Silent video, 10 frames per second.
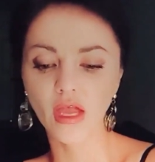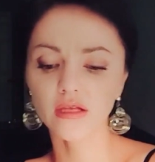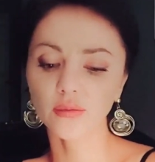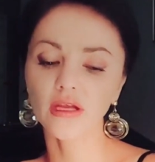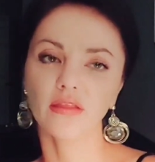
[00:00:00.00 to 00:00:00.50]

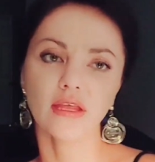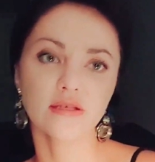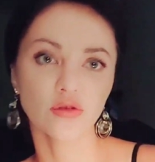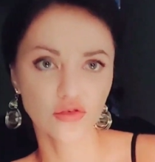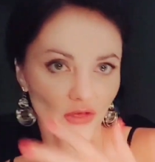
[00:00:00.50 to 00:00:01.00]
and many
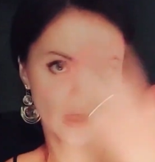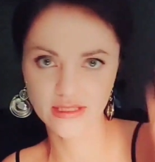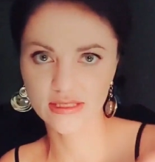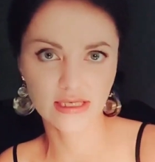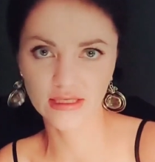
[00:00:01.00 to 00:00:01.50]
things,
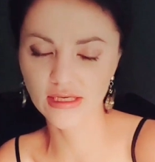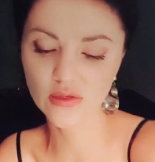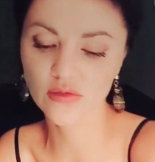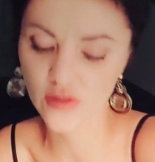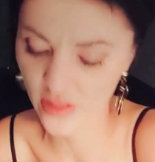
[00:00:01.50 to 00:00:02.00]
rejuvenating techniques
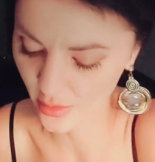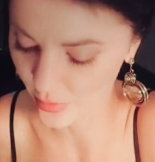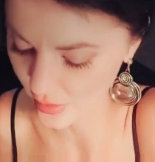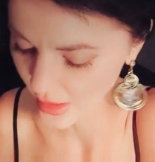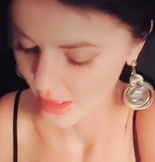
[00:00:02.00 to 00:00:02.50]
also I
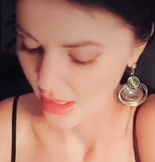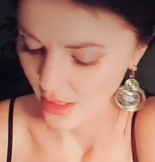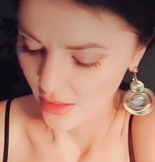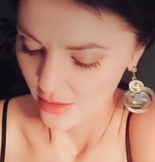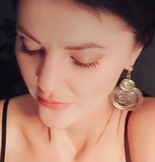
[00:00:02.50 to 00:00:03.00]
bought
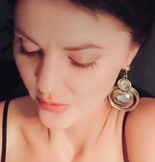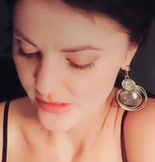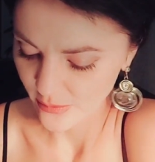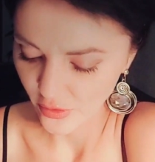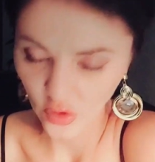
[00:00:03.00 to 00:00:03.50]
from
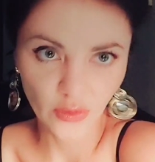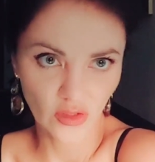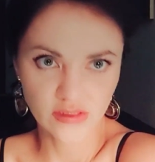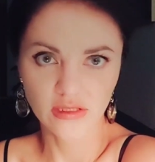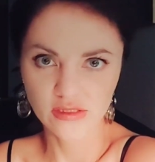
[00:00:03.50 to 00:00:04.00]
some girl,
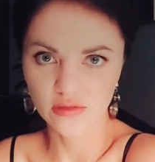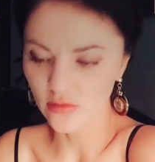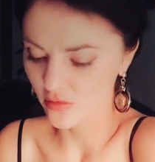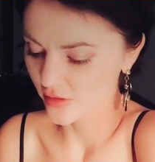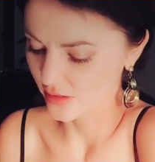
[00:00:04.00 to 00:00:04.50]
because I
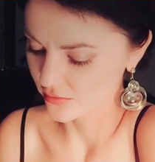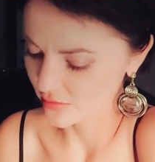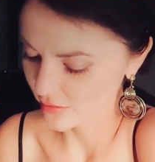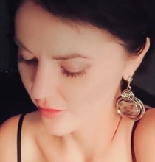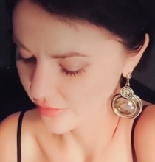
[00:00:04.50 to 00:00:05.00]
saw that
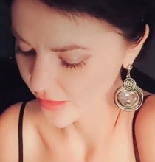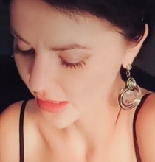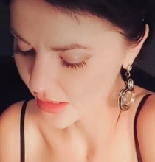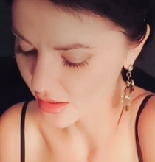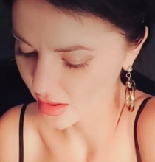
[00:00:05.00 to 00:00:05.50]
the
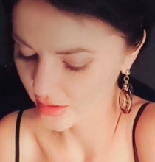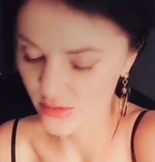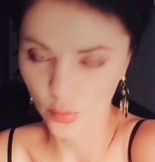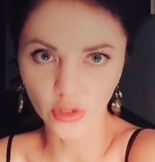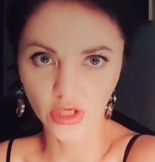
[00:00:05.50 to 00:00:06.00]
thing uh,
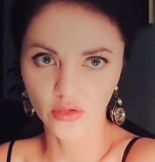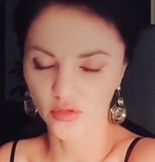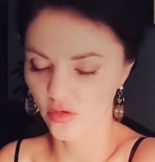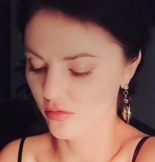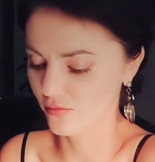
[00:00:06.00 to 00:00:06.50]
is working
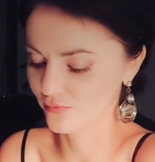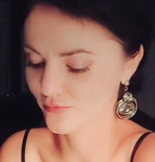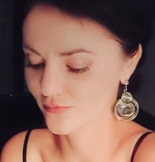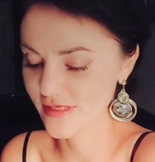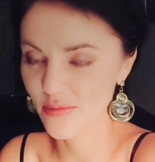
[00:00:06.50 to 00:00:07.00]
on
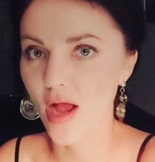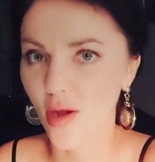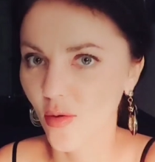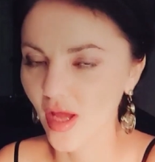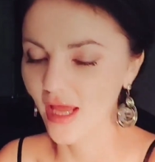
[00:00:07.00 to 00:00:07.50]
her
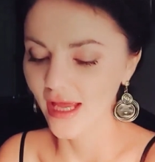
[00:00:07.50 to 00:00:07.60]
somehow.